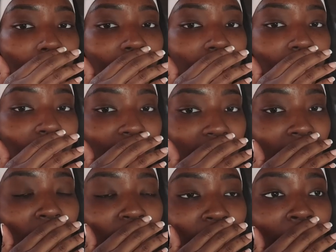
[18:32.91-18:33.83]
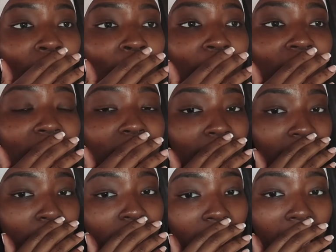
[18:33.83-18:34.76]
I'm gonna put my hand on my mouth because my
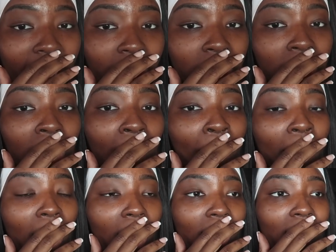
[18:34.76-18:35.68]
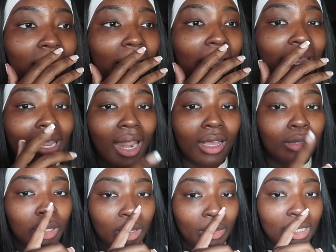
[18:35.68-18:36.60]
lips are ashy and I'm
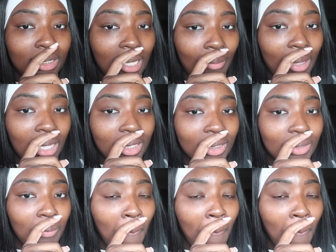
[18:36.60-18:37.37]
gonna play me these comments.